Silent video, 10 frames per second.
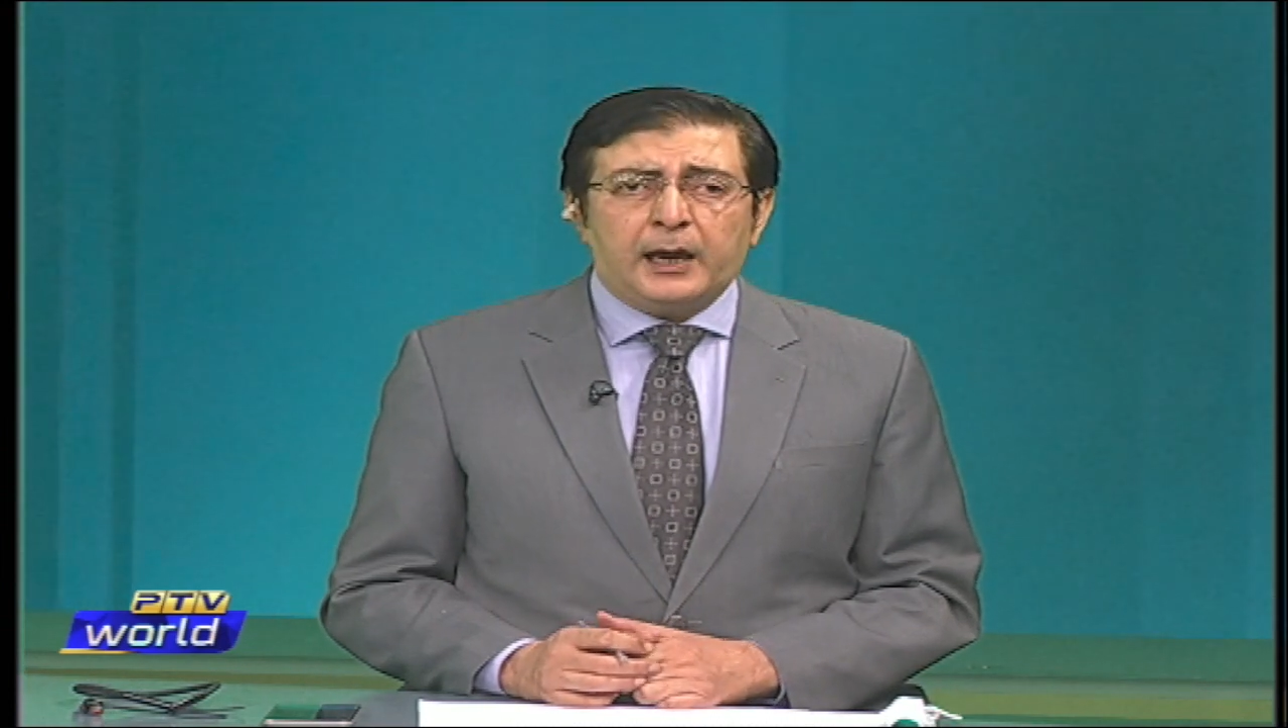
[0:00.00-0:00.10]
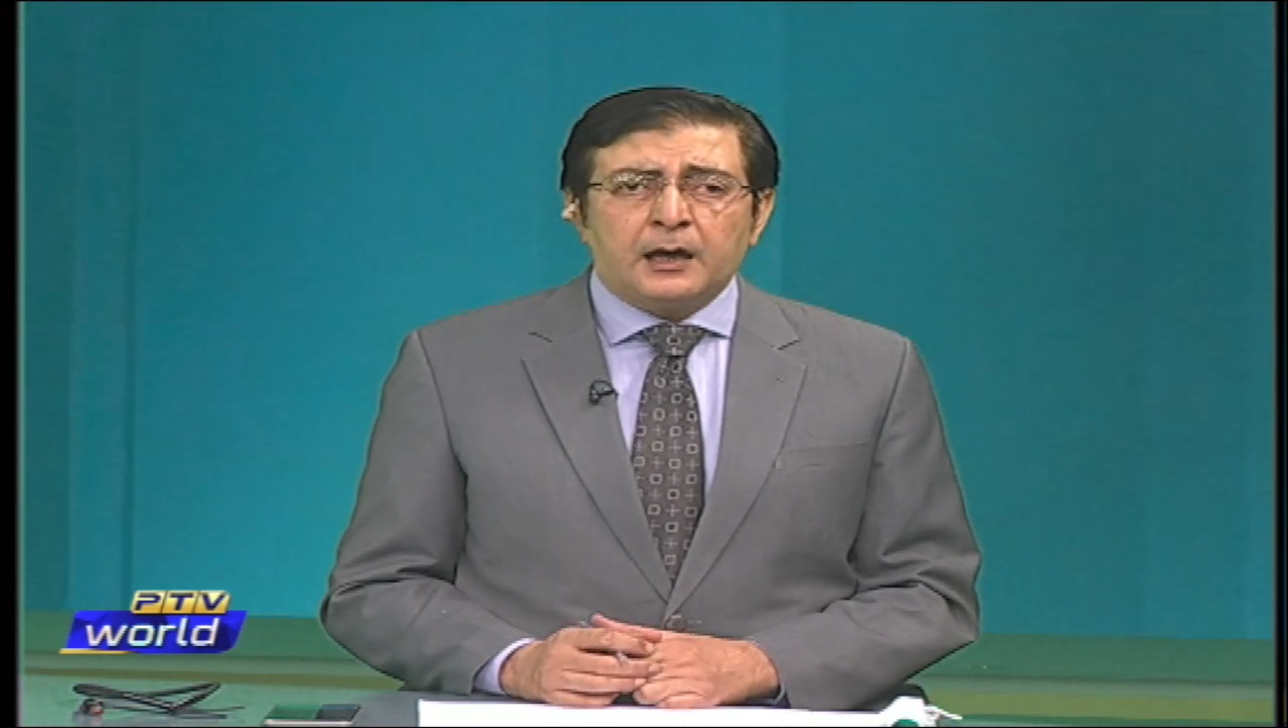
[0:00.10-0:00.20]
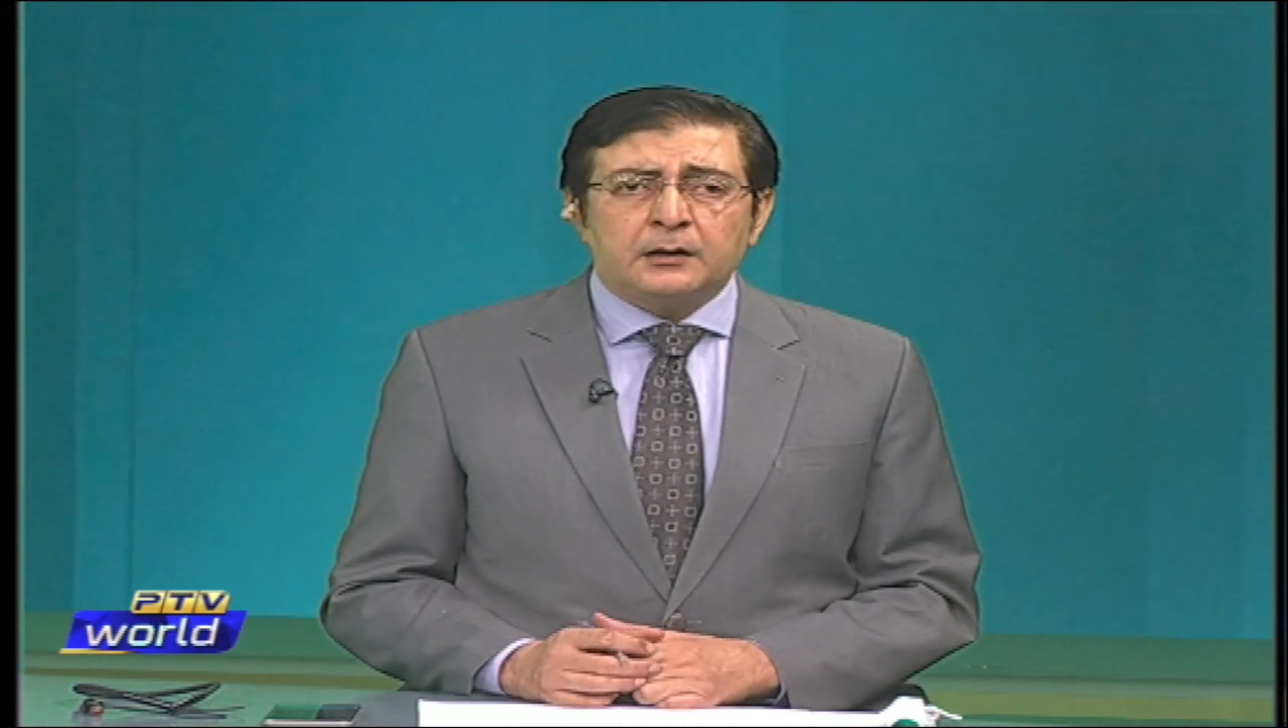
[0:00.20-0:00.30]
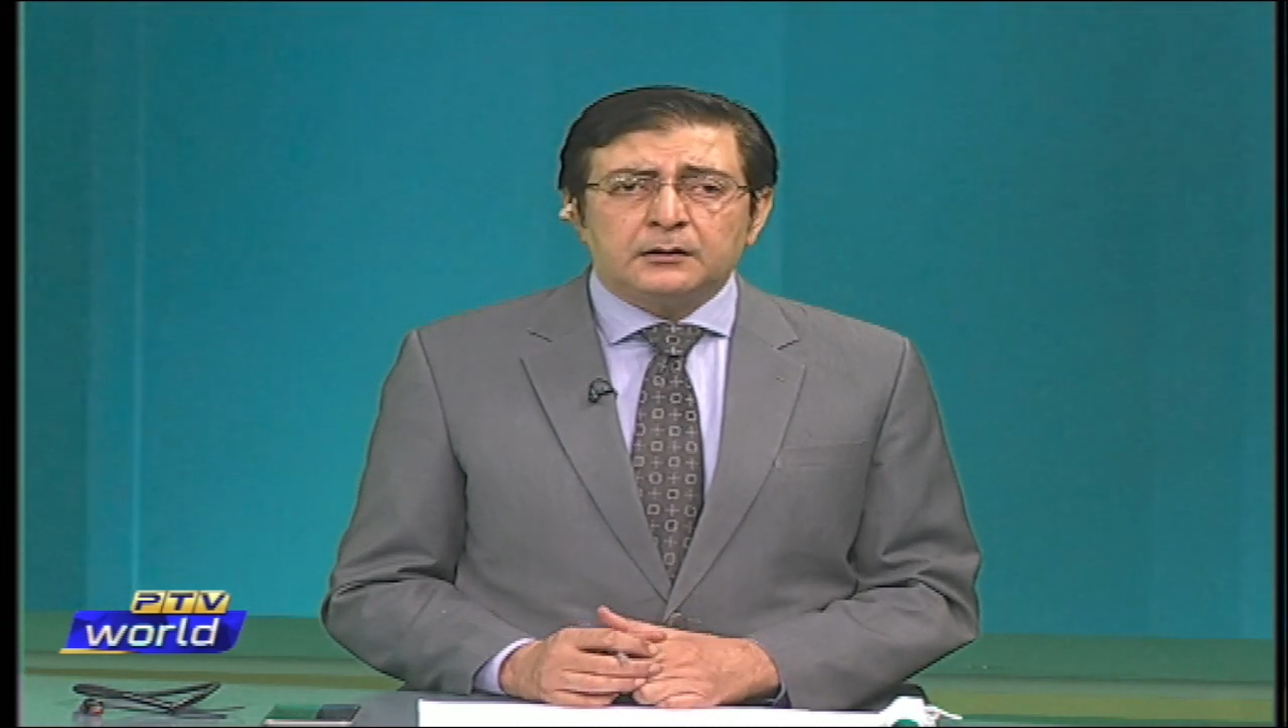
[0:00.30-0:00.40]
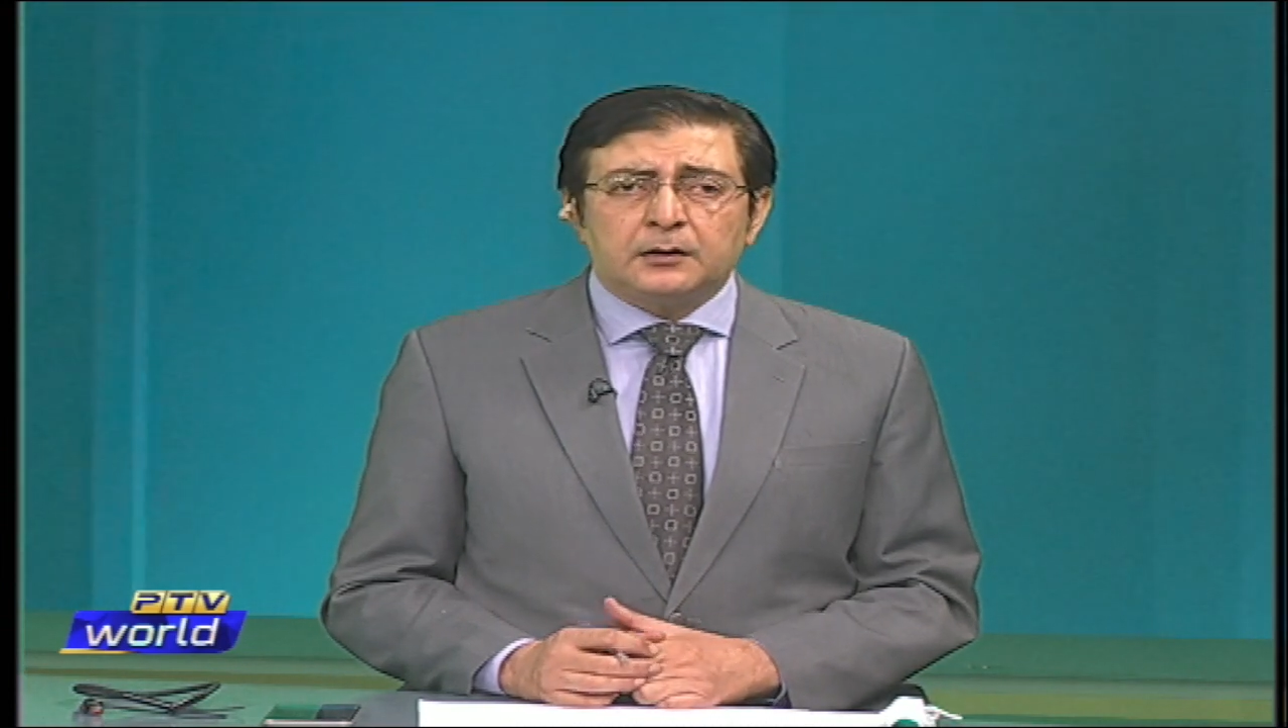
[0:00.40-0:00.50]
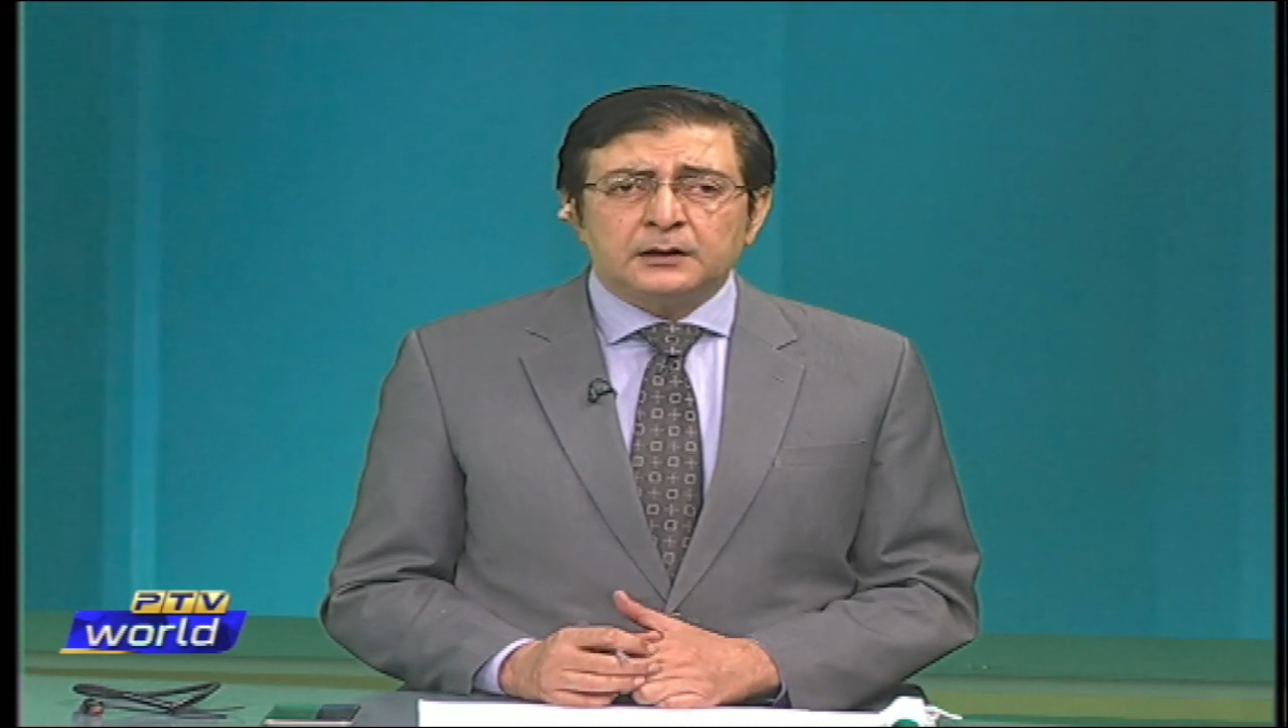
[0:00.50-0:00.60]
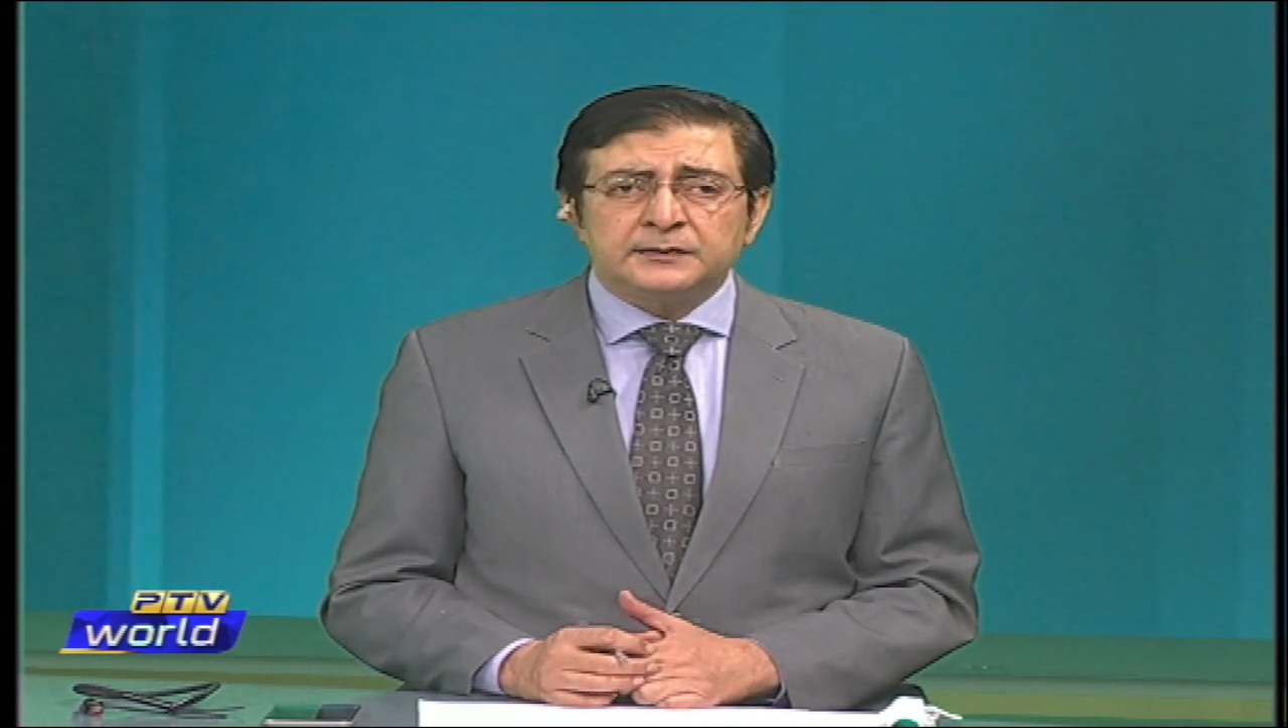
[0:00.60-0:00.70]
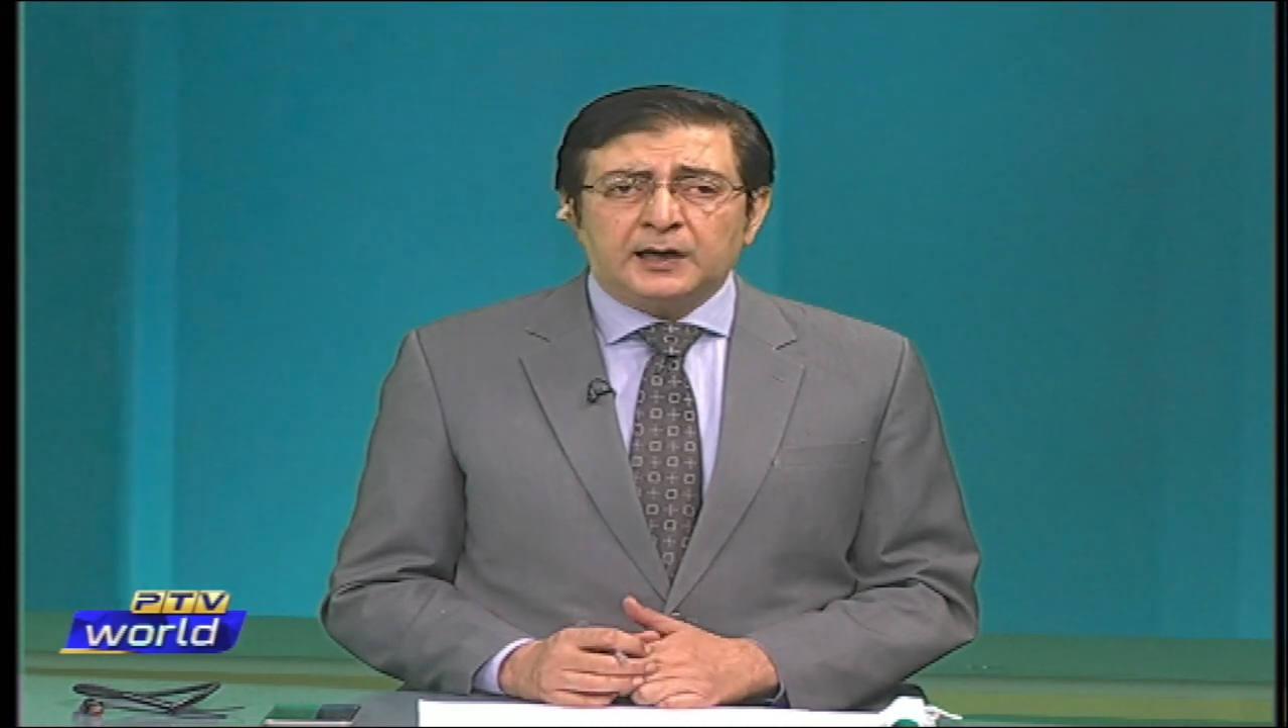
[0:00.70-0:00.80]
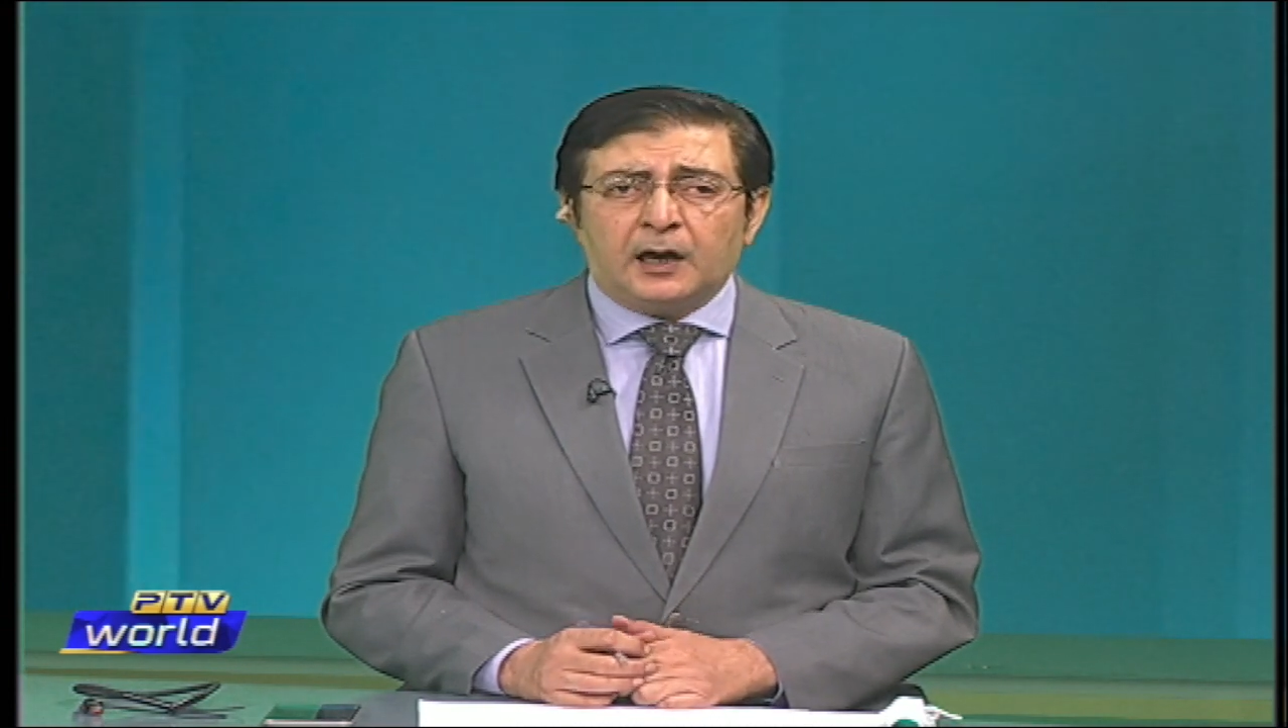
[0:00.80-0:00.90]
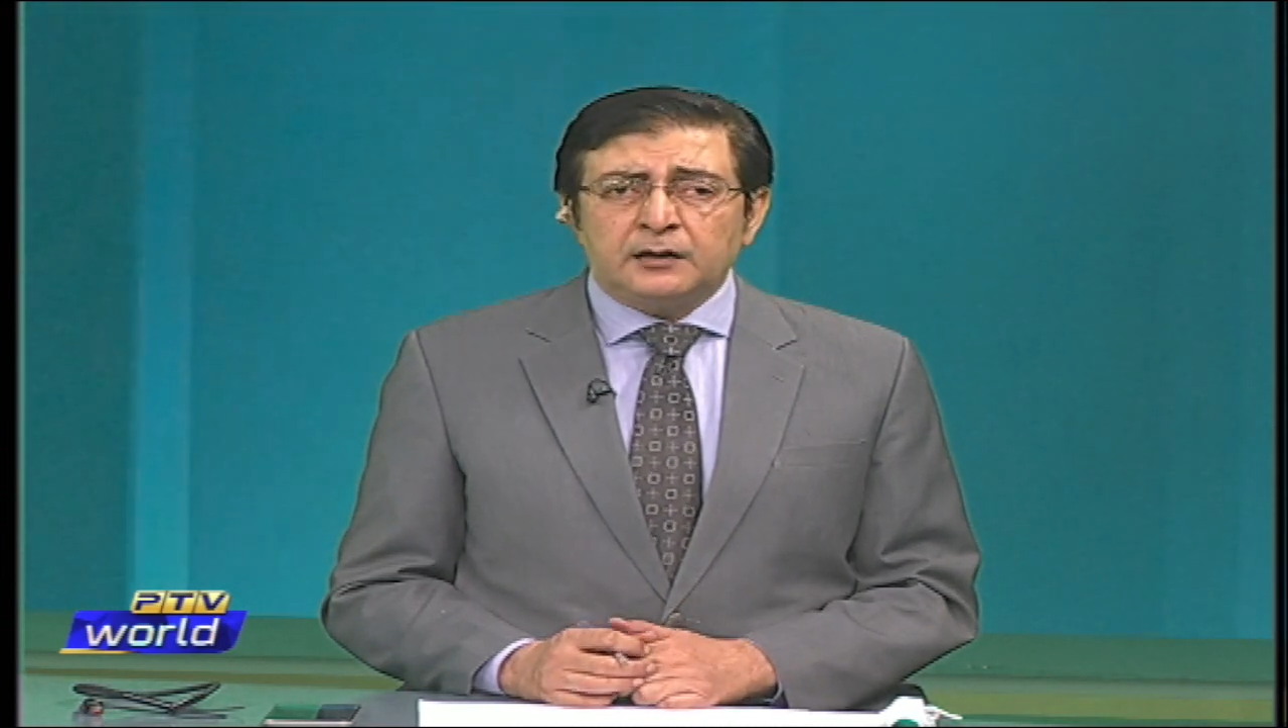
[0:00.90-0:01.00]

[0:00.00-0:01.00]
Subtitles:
And the